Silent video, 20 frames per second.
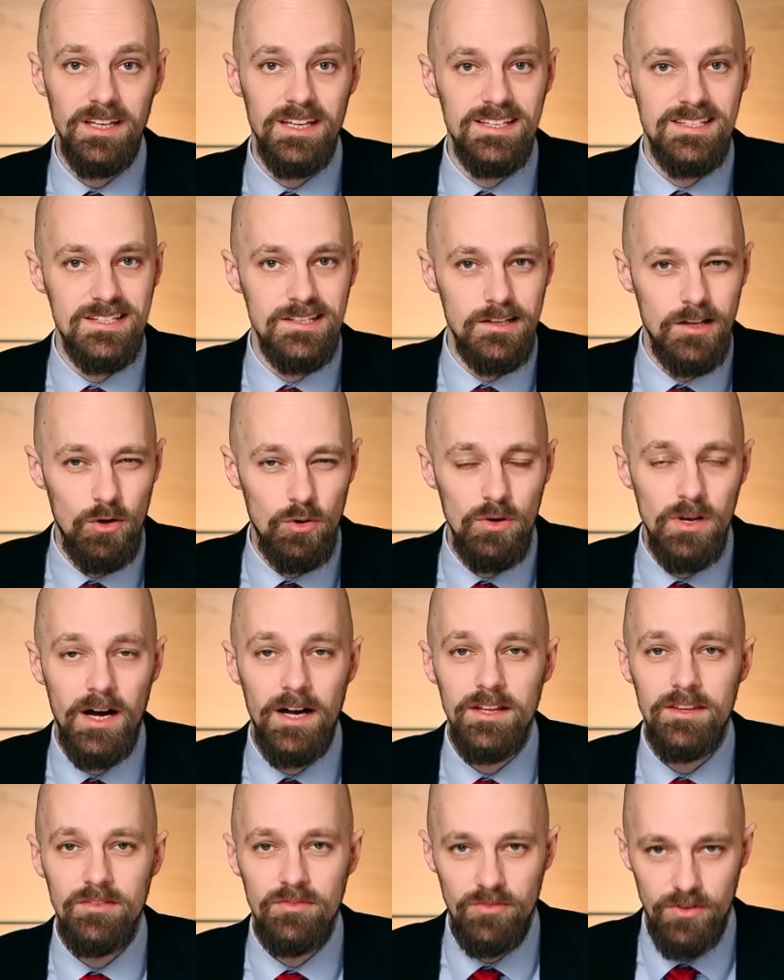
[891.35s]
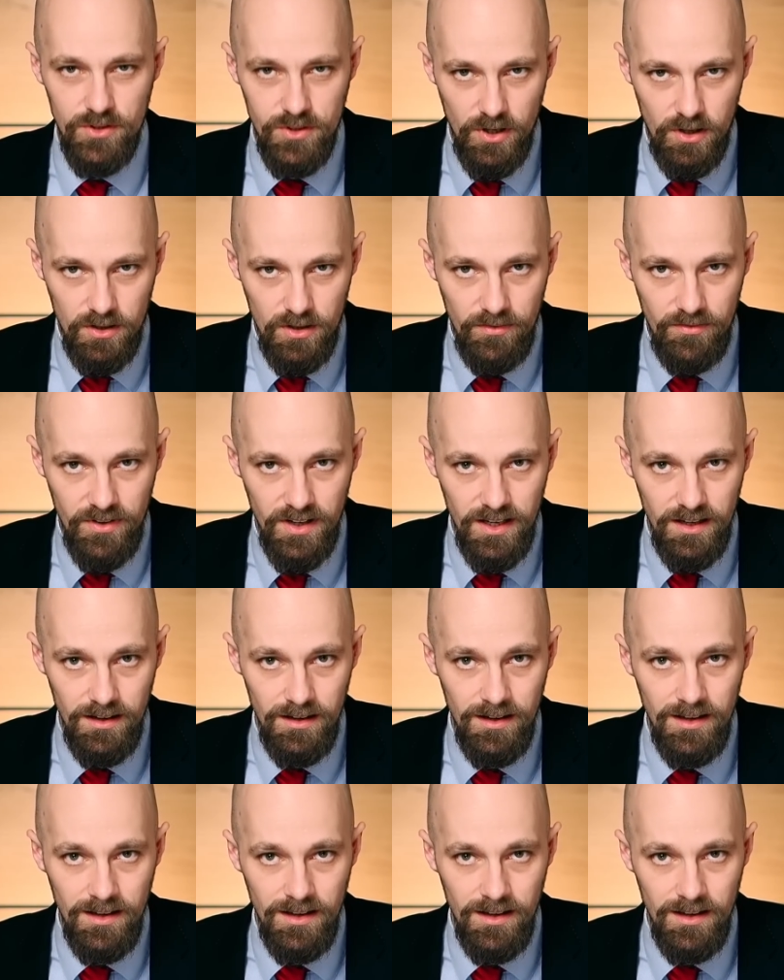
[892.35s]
is low-light photography.